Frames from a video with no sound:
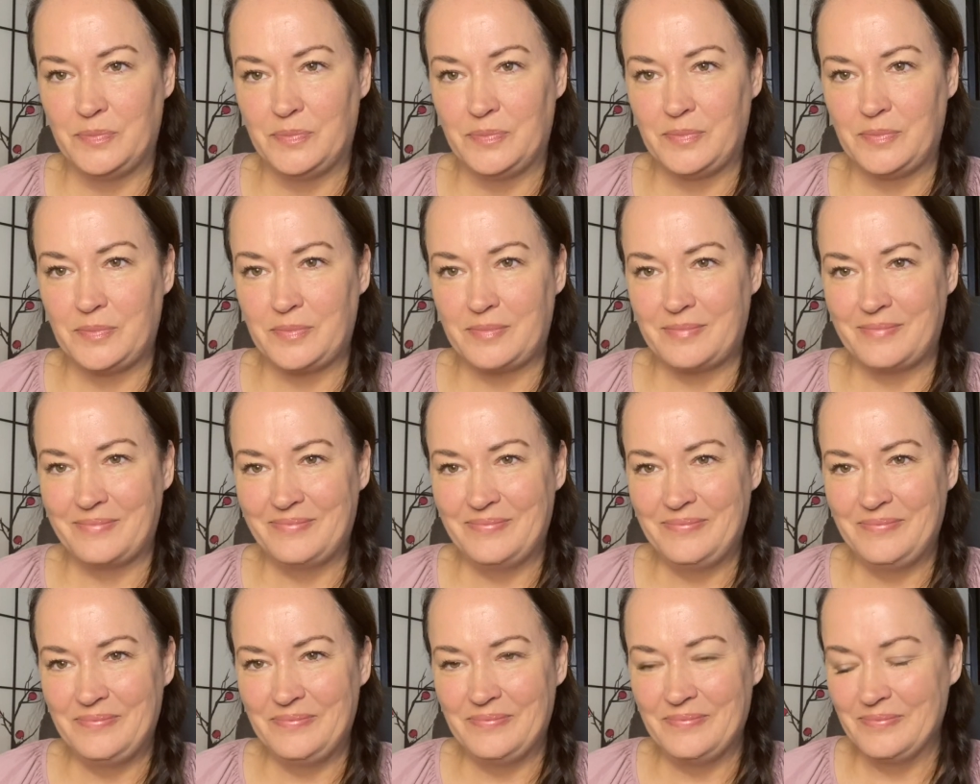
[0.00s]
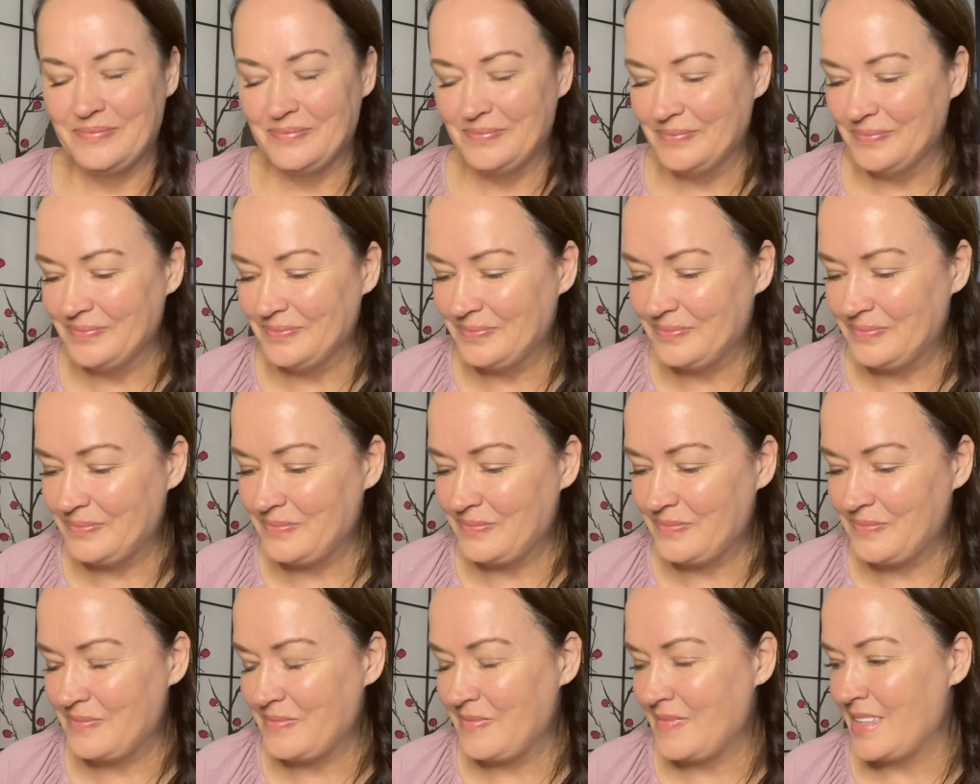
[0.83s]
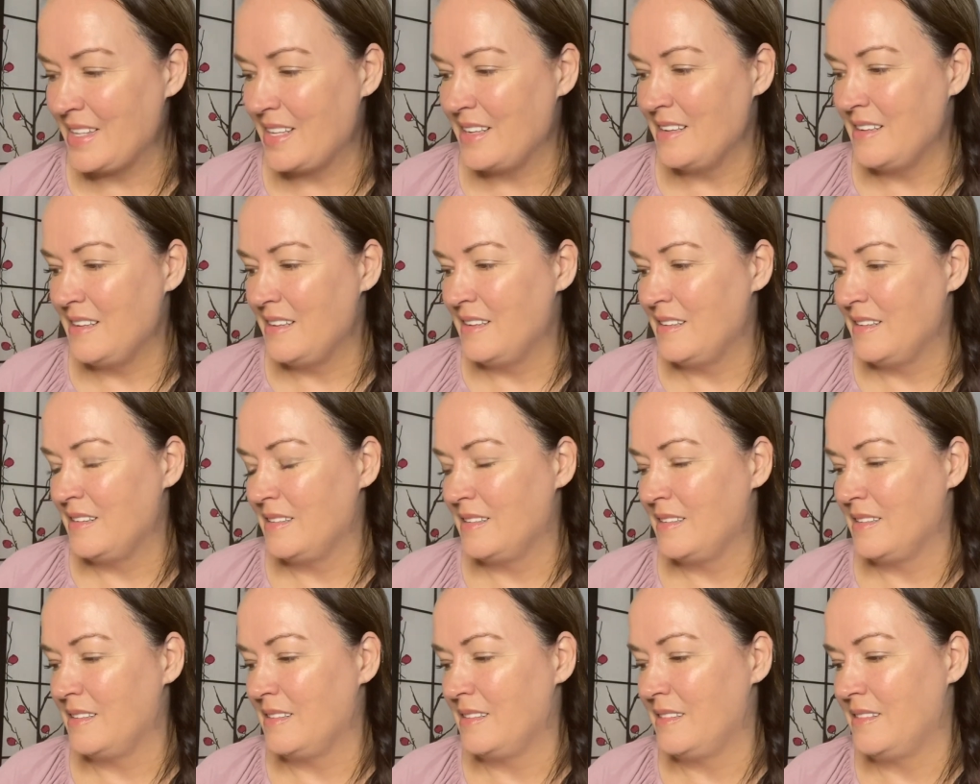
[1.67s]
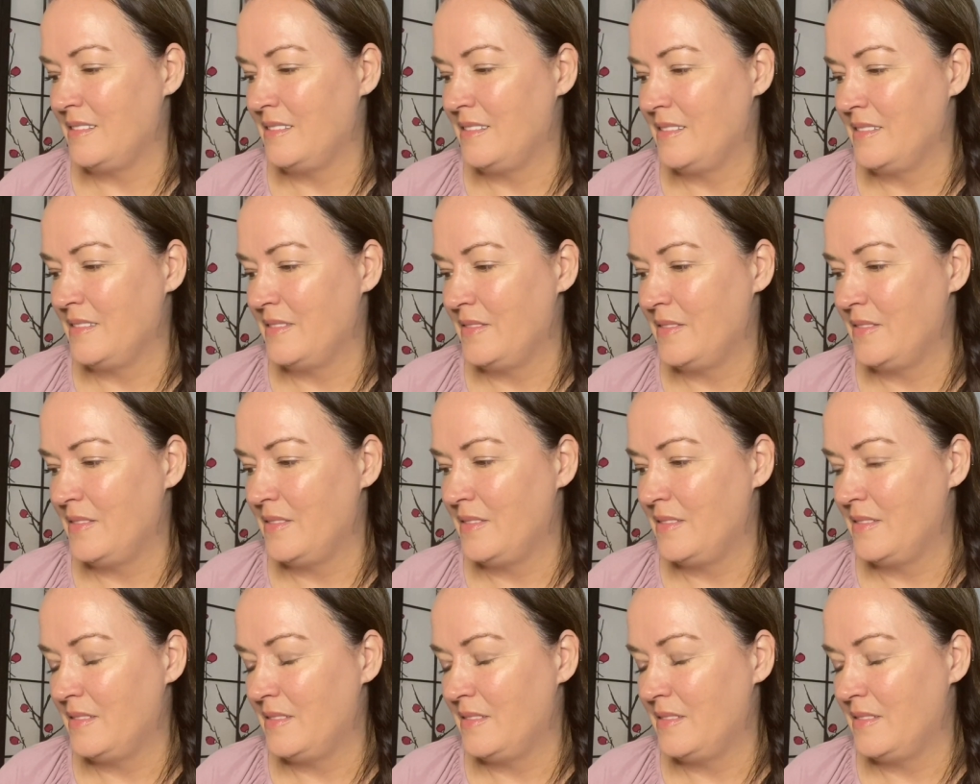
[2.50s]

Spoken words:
Nobody speaks.